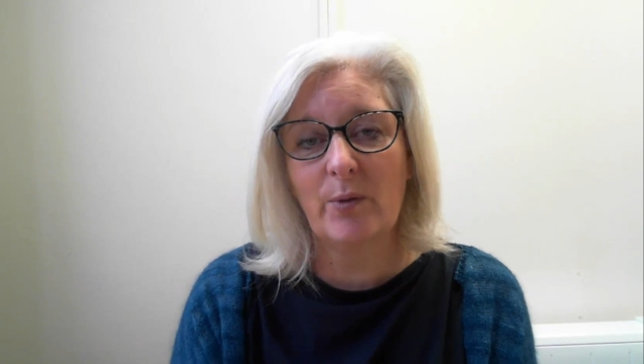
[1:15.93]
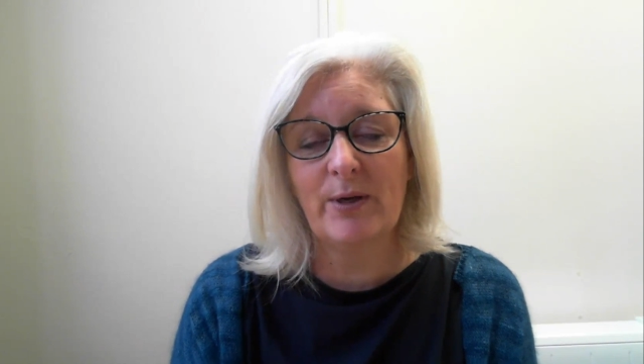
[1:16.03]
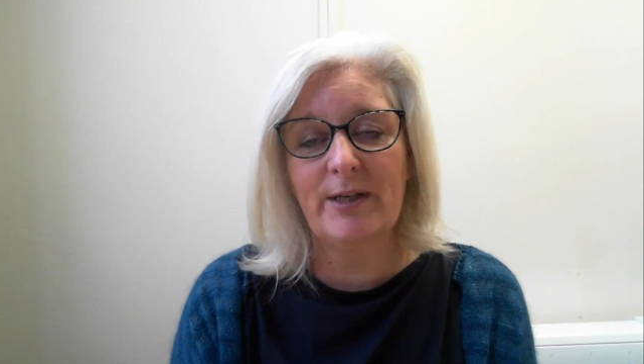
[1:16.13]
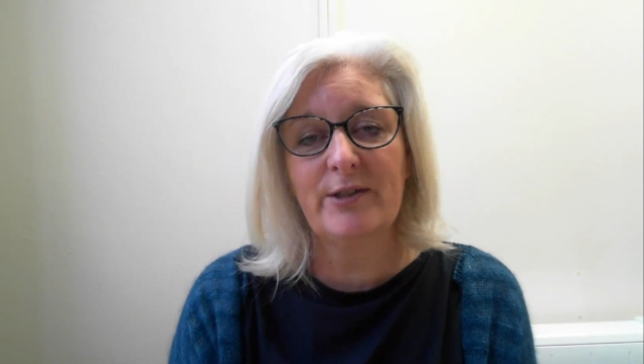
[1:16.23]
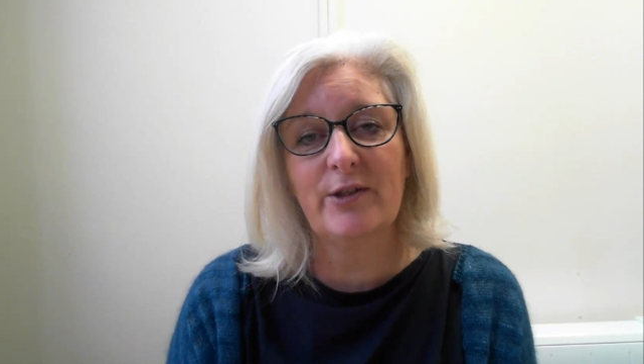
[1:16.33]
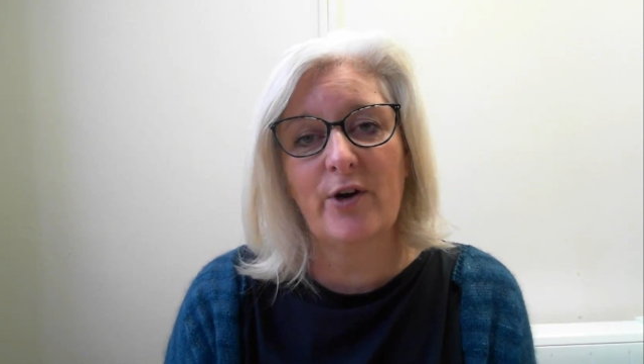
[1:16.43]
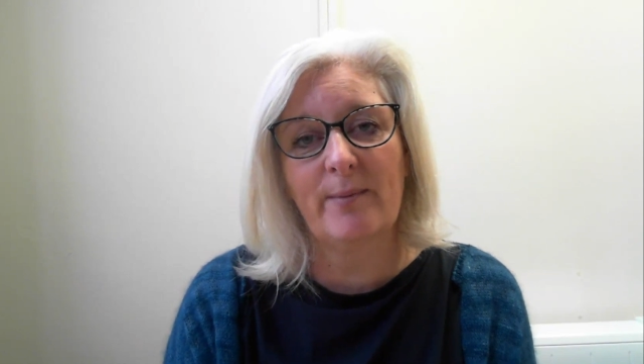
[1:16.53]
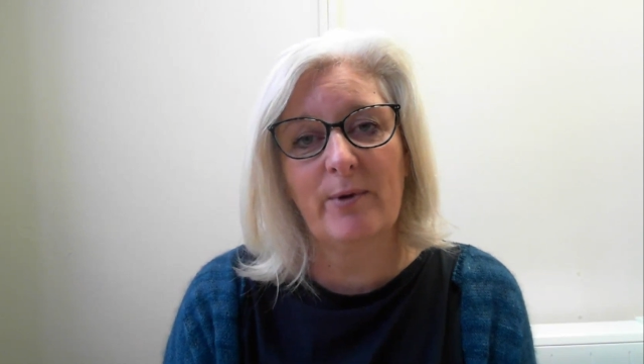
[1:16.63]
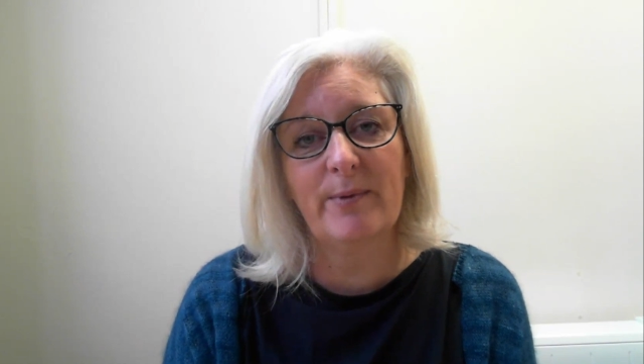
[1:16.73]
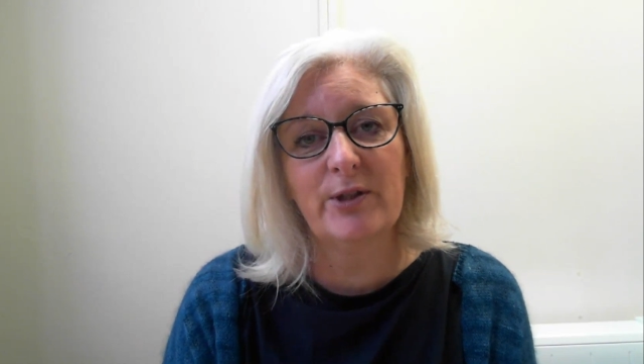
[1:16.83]
Police and
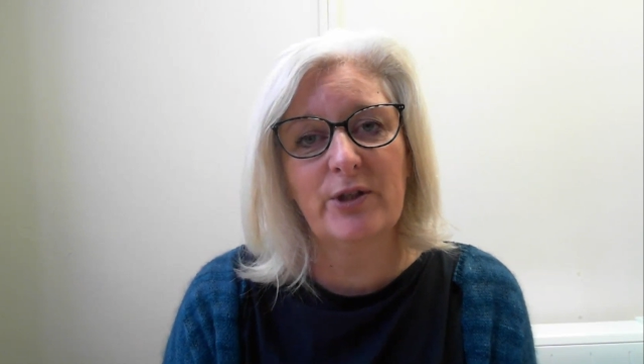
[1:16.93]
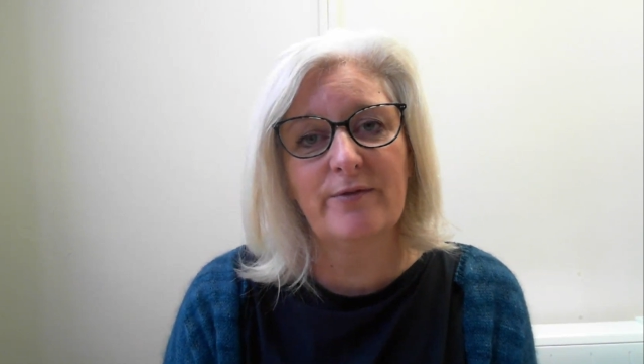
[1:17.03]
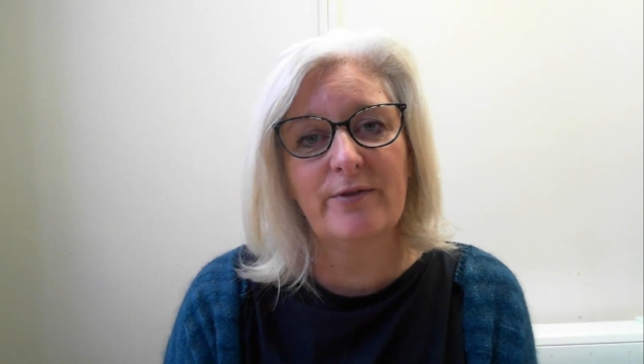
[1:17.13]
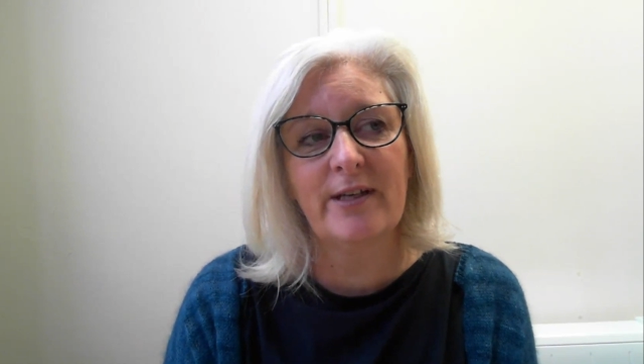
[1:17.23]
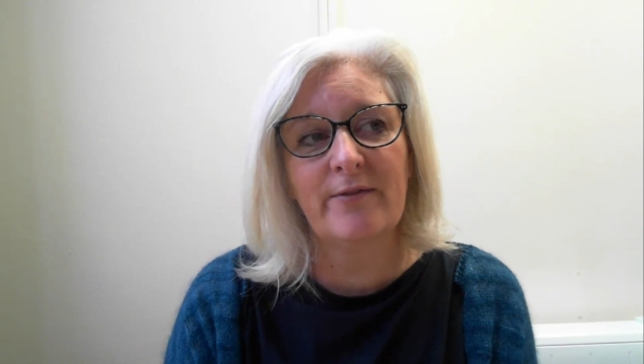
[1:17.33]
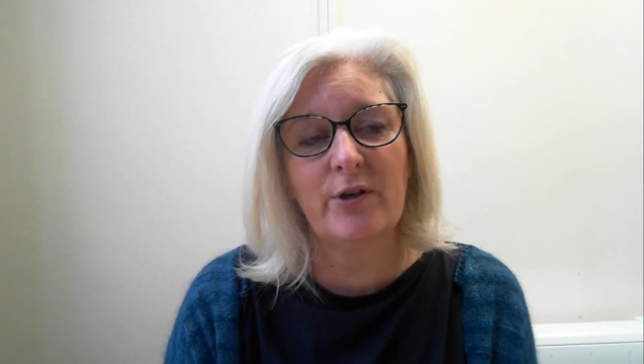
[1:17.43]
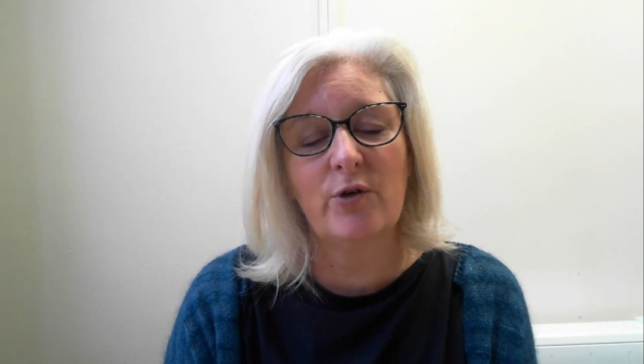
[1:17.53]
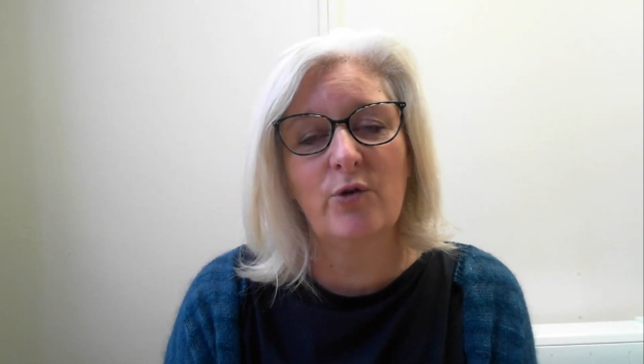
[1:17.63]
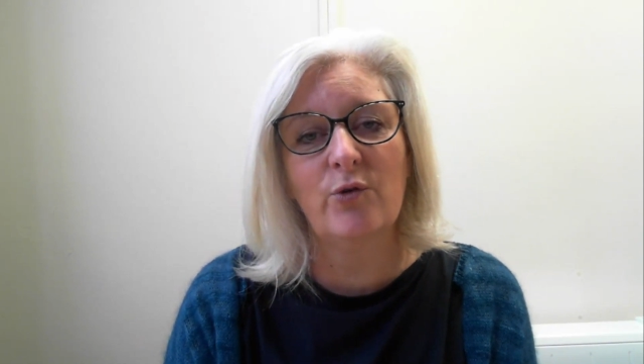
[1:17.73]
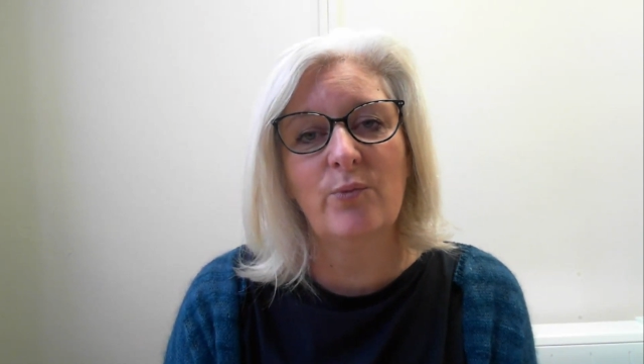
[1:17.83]
Crime Commissioner for Devon and
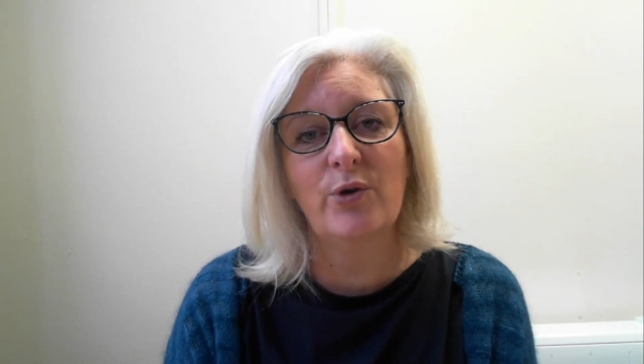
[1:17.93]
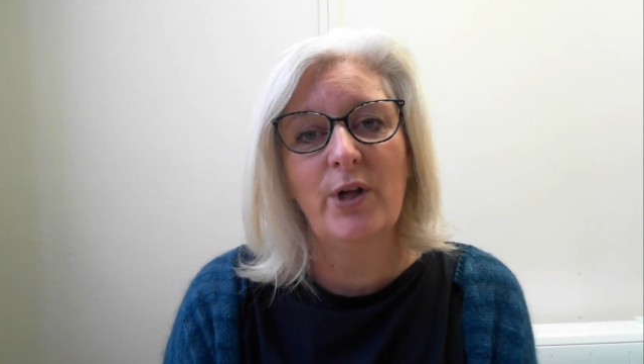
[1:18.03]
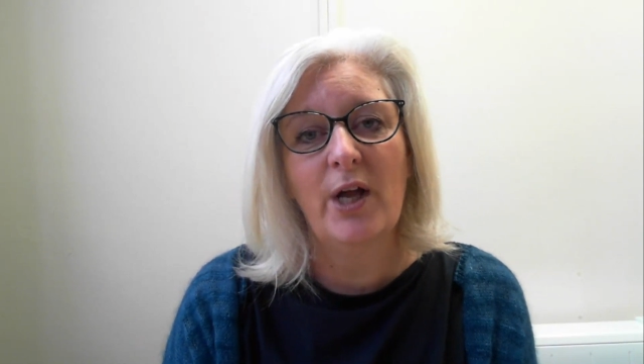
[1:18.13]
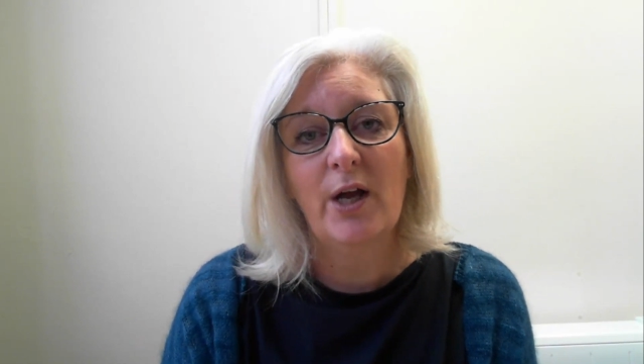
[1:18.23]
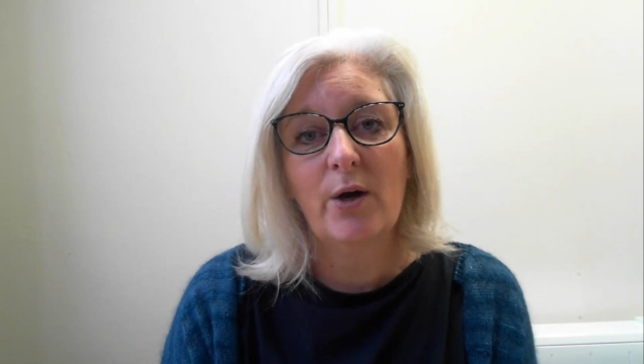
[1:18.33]
Cornwall,